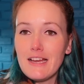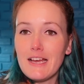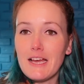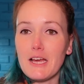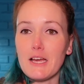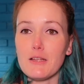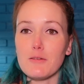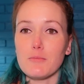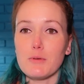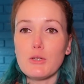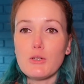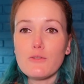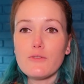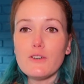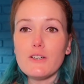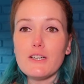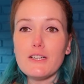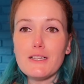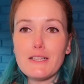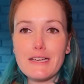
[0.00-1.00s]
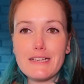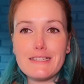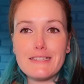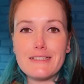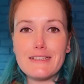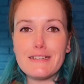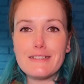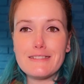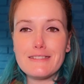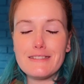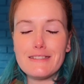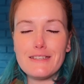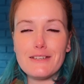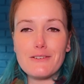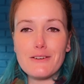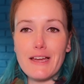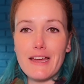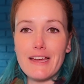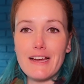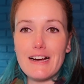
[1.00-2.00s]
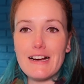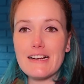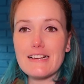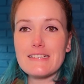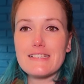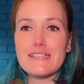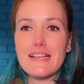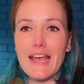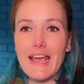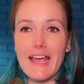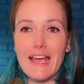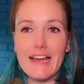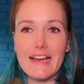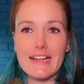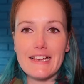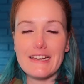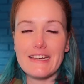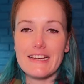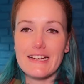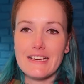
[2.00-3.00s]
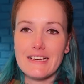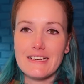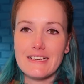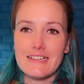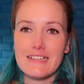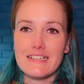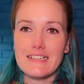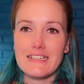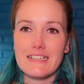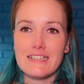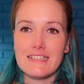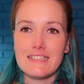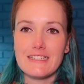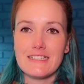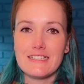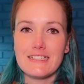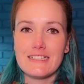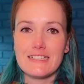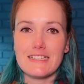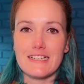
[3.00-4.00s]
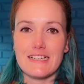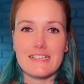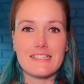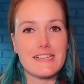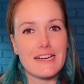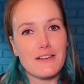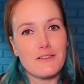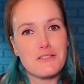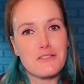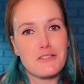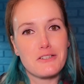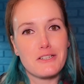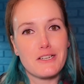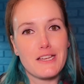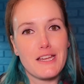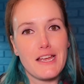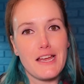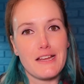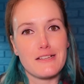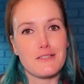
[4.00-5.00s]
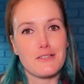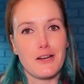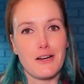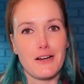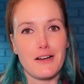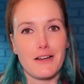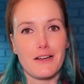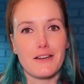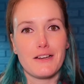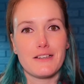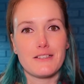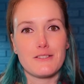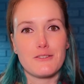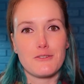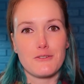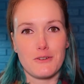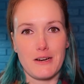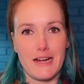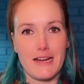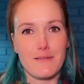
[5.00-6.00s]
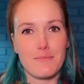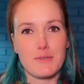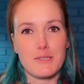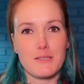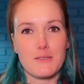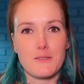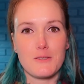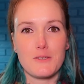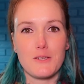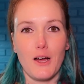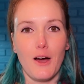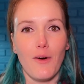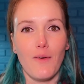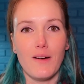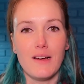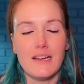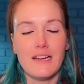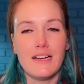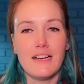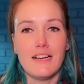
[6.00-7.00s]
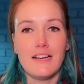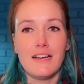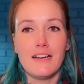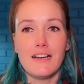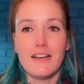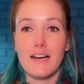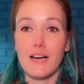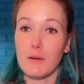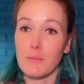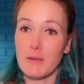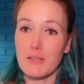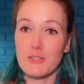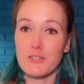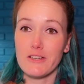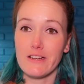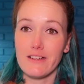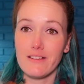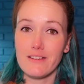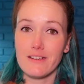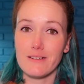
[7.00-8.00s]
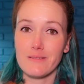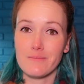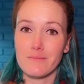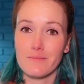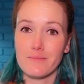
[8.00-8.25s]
and beautiful and no chaos, and get down and dirty and talk scraps. So I'll meet you down there.